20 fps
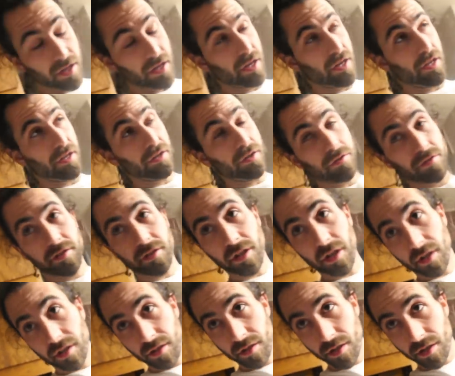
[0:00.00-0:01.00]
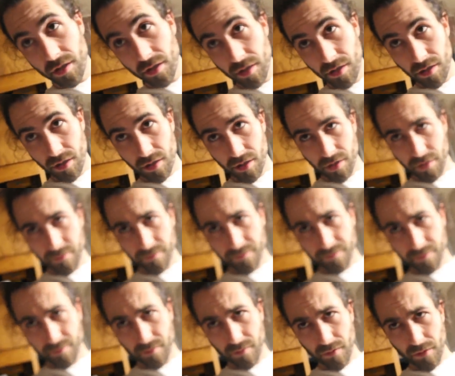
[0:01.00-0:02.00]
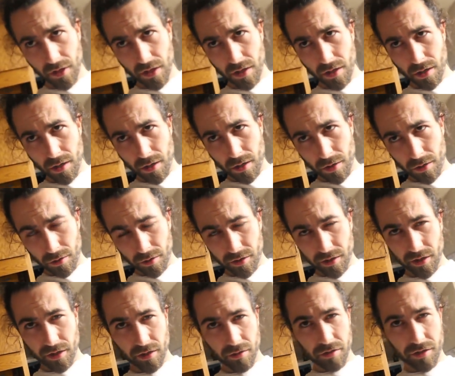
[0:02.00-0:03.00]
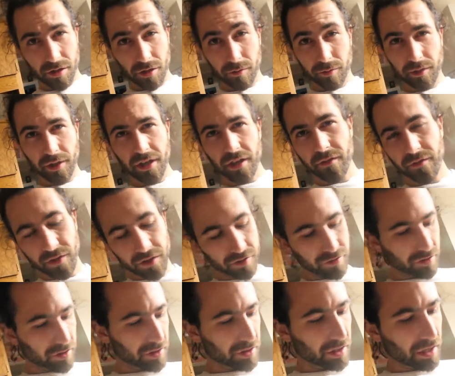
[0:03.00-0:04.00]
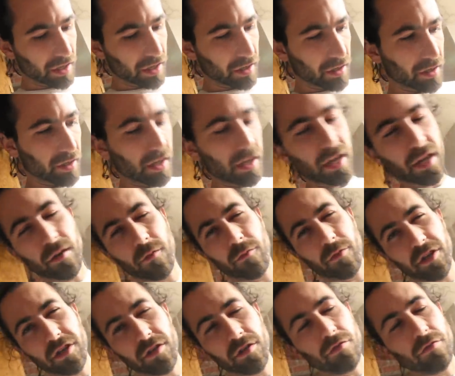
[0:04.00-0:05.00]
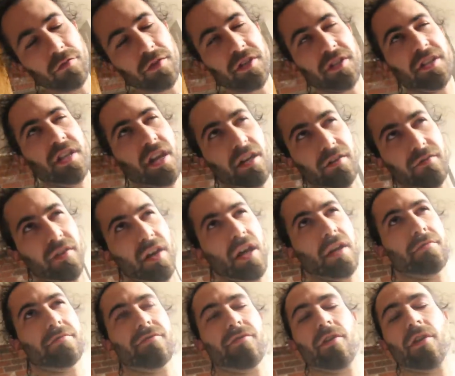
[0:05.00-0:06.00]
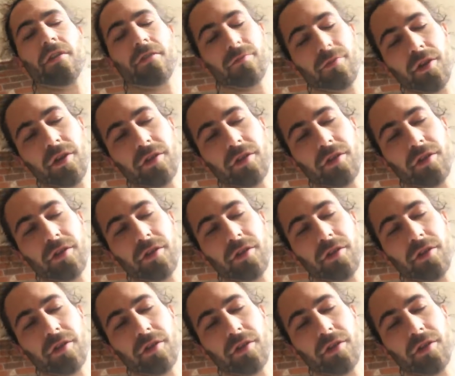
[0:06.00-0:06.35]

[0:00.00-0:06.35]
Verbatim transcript: Uh, looks like the um, looks like there's still plenty of interest in a Wii U with a stack of games for 100